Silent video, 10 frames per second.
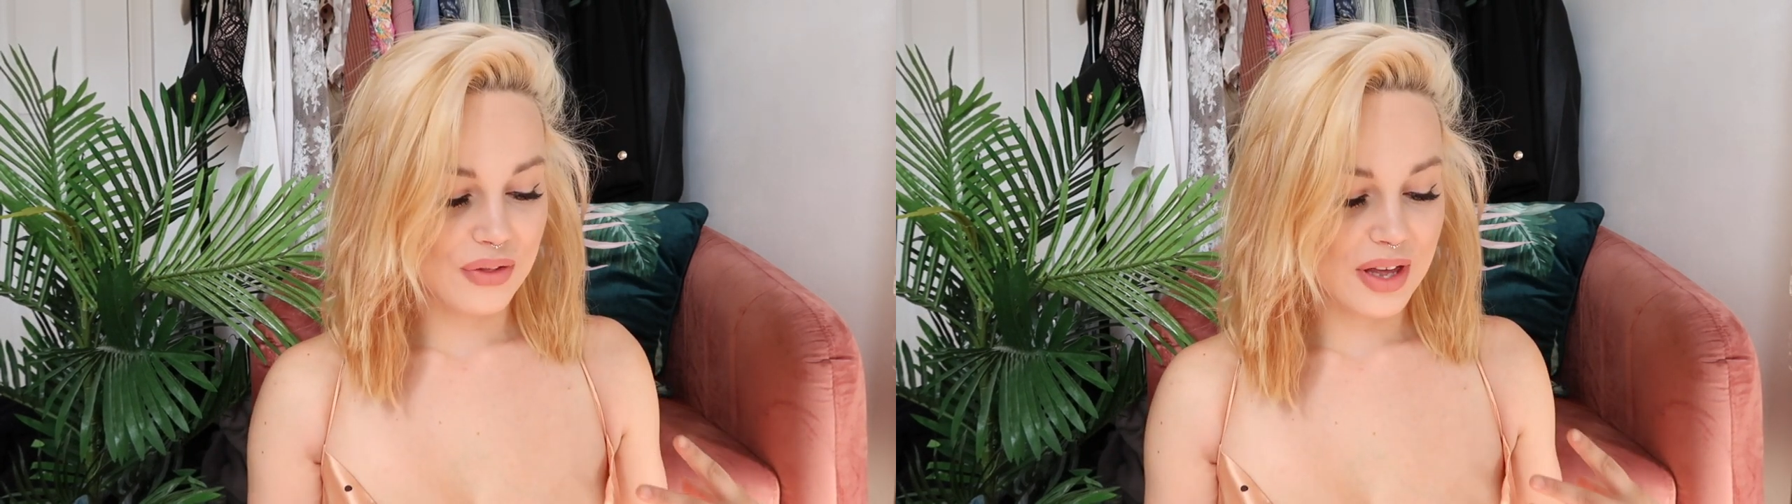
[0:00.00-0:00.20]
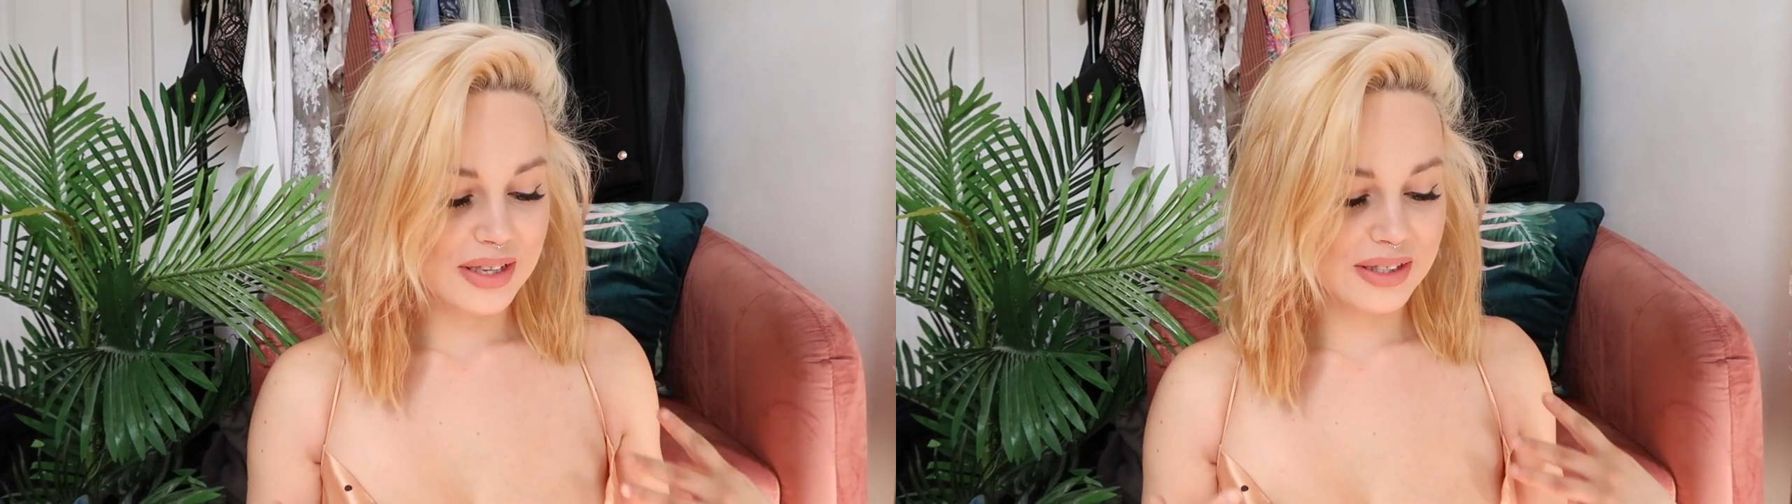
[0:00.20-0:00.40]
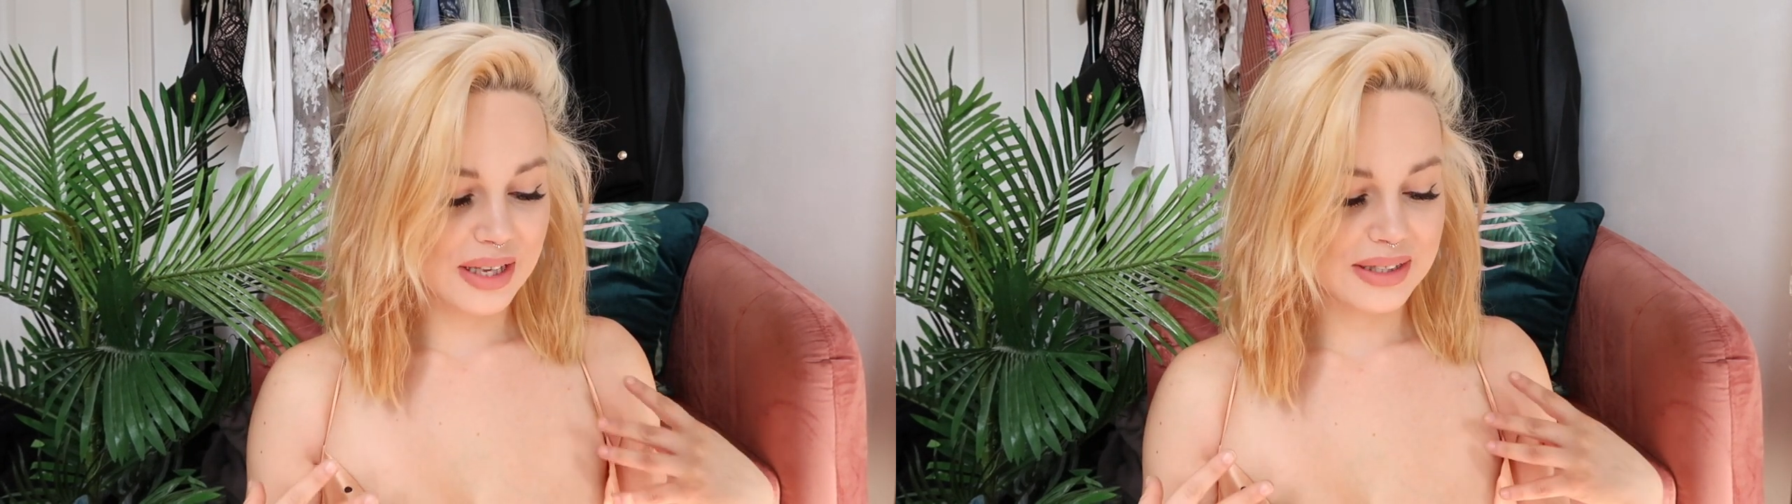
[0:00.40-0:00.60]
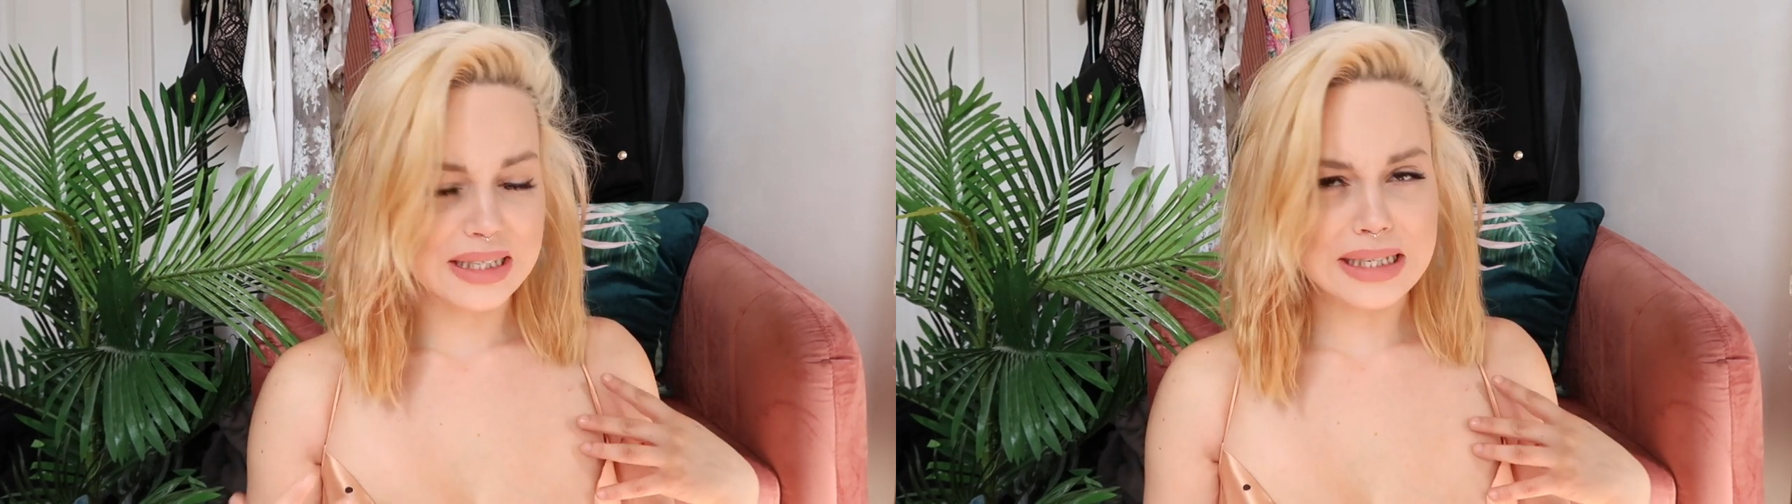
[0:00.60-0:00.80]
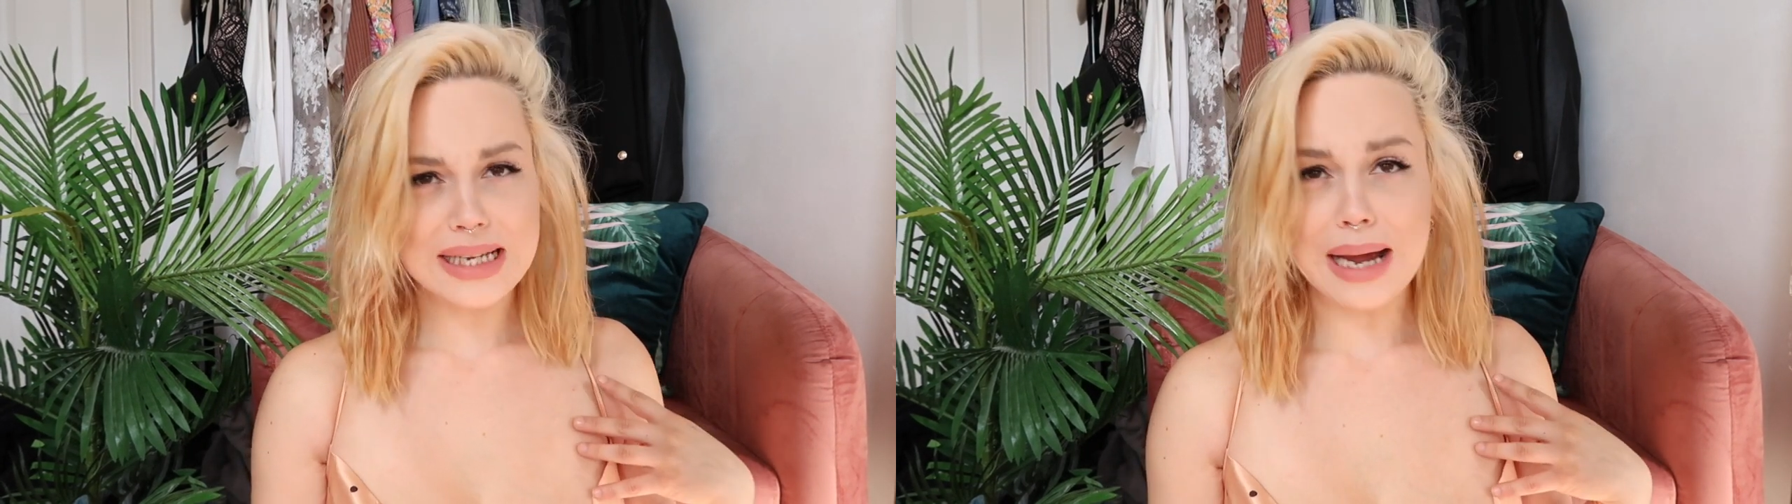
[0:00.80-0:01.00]
this
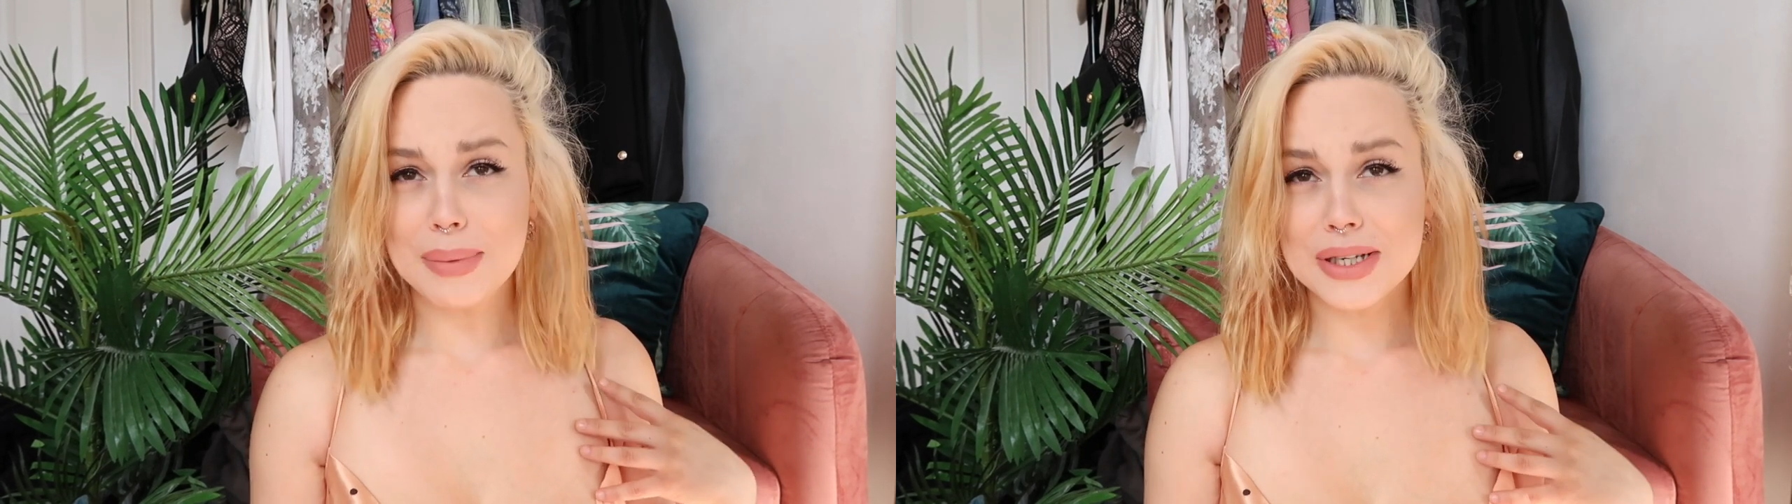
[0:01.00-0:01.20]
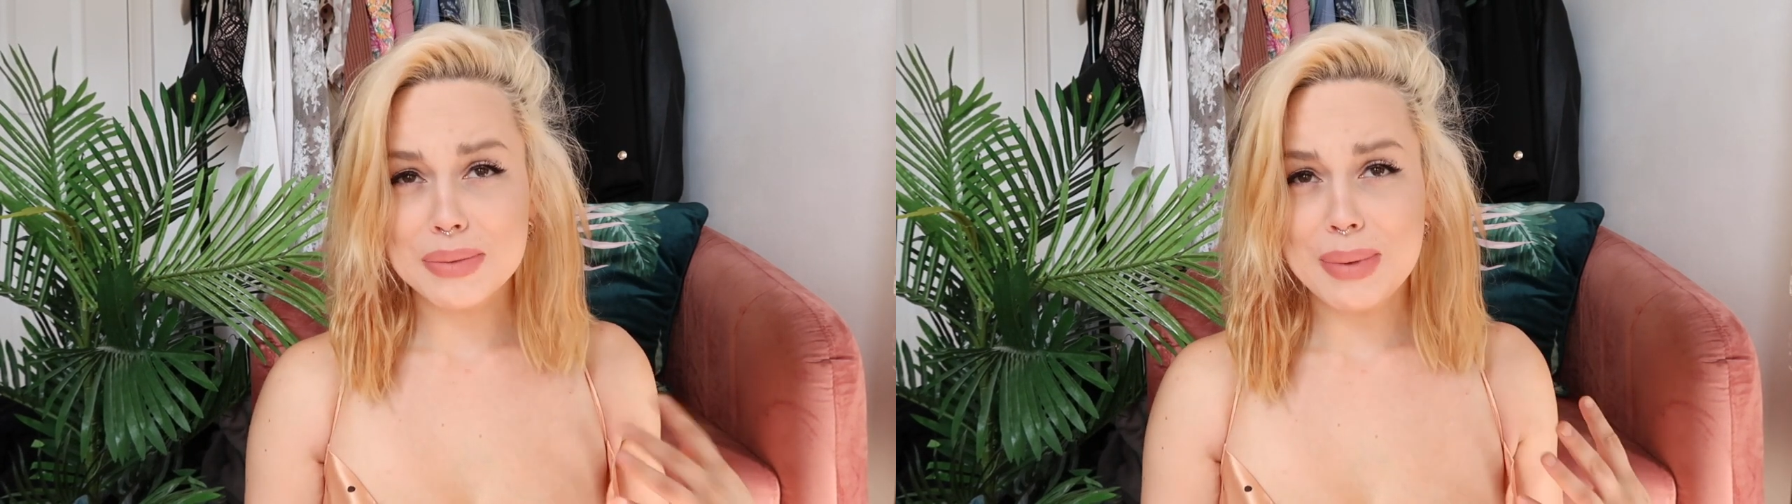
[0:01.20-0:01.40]
doesn't damage